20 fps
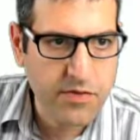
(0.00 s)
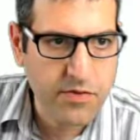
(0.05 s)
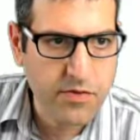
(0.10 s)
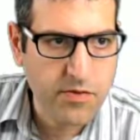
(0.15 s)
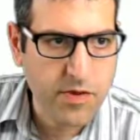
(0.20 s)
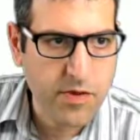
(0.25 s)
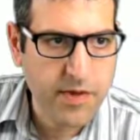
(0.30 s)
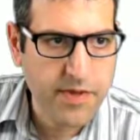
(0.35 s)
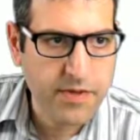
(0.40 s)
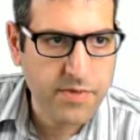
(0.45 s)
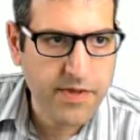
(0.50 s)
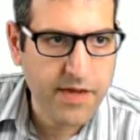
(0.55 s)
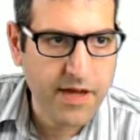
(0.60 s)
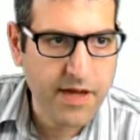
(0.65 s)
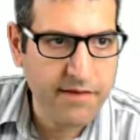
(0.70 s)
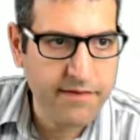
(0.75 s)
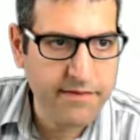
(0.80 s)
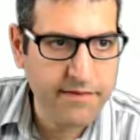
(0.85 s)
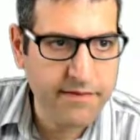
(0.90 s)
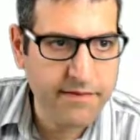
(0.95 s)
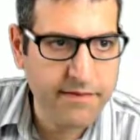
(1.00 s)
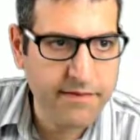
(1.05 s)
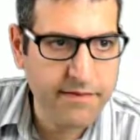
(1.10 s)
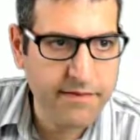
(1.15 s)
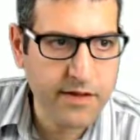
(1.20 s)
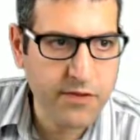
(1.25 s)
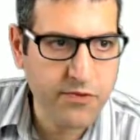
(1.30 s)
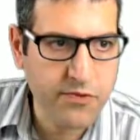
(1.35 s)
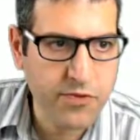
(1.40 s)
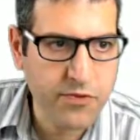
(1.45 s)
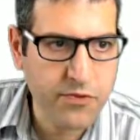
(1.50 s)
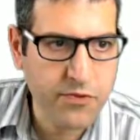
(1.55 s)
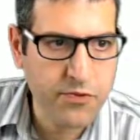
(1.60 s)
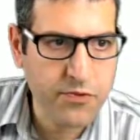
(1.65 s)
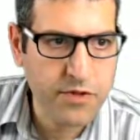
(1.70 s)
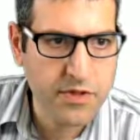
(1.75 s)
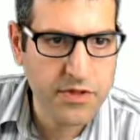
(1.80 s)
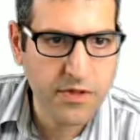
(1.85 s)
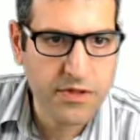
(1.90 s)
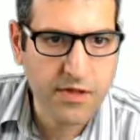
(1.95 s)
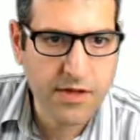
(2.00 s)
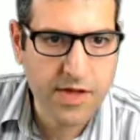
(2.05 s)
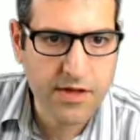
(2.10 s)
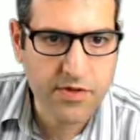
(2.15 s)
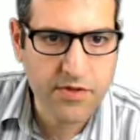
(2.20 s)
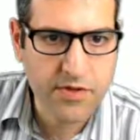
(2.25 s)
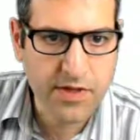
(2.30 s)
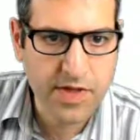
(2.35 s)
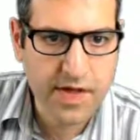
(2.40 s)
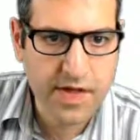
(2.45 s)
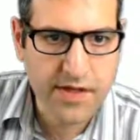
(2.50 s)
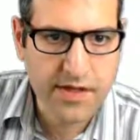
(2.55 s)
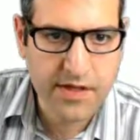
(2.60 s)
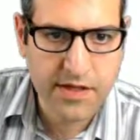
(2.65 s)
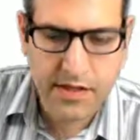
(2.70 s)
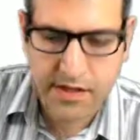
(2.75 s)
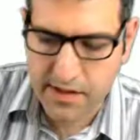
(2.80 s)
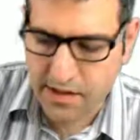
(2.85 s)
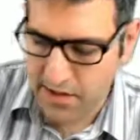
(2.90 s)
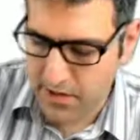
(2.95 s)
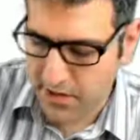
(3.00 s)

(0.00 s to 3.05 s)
to OSPF. We put the router ID